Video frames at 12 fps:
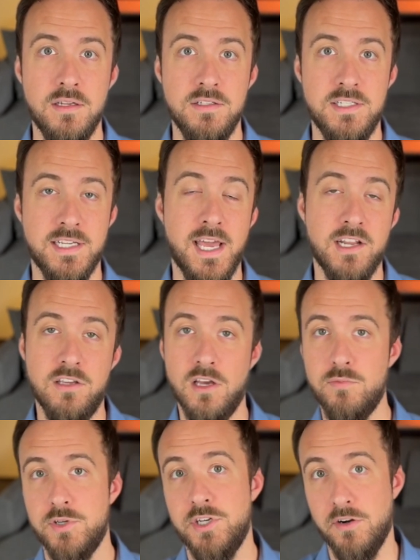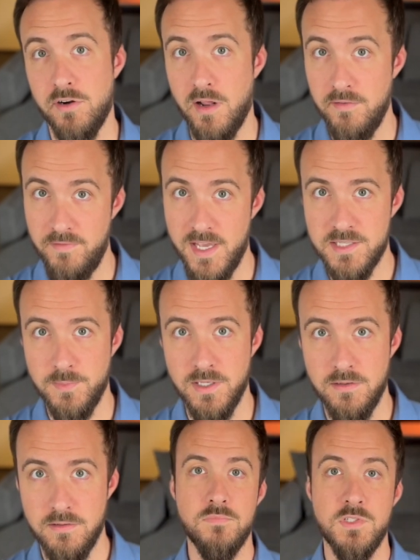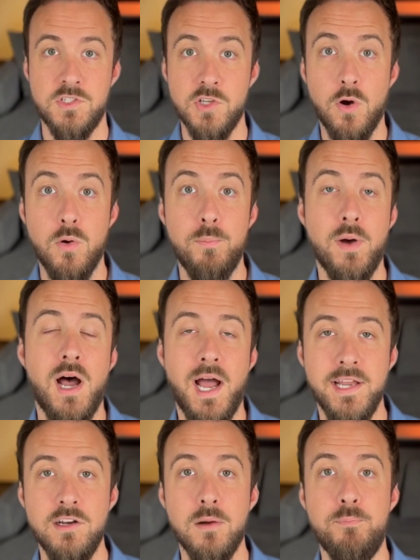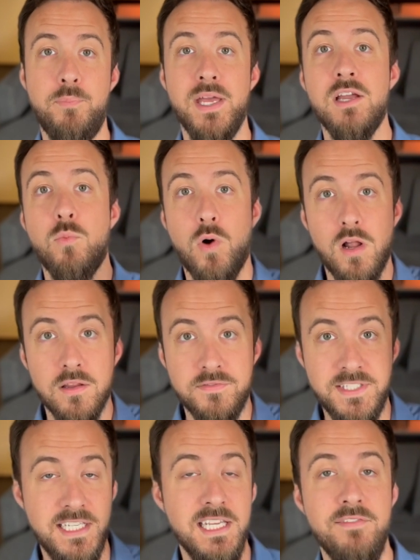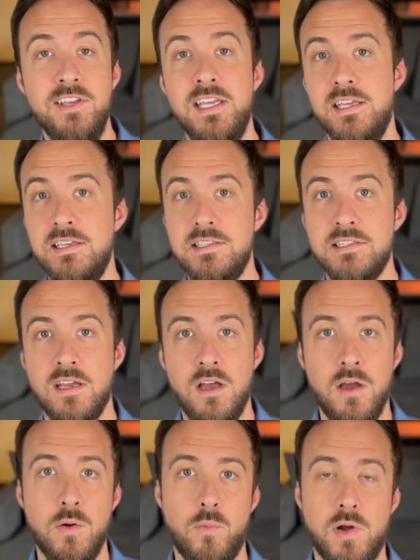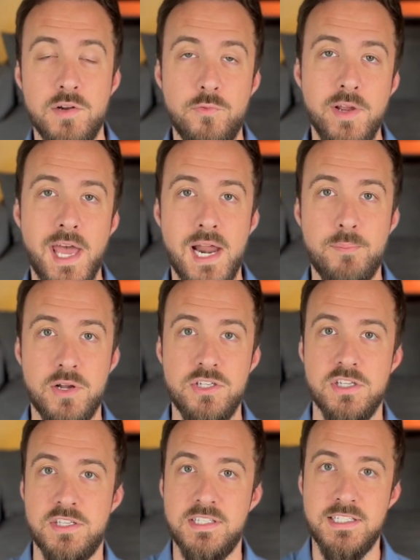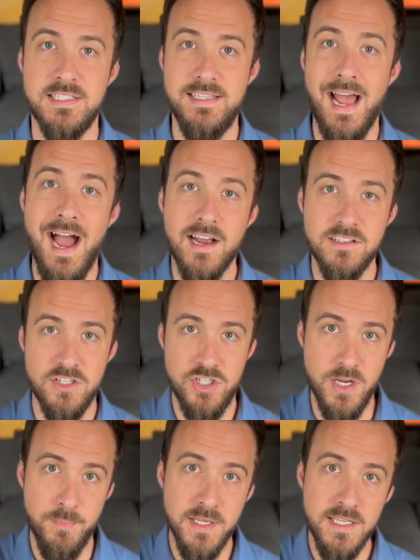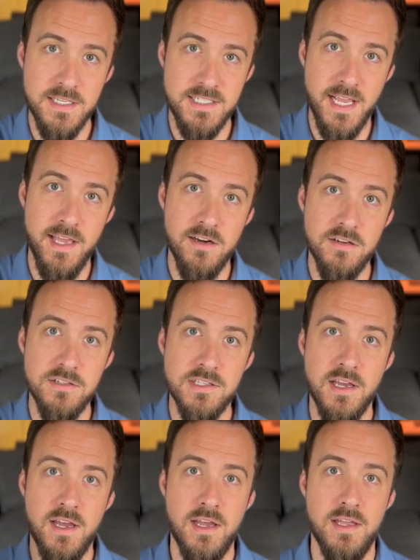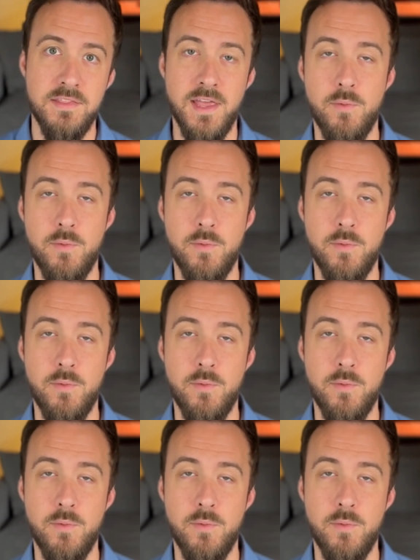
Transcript: to get a good return on investment. So behind our big wall of TVs, what if we had a bunch of stacked shipping containers that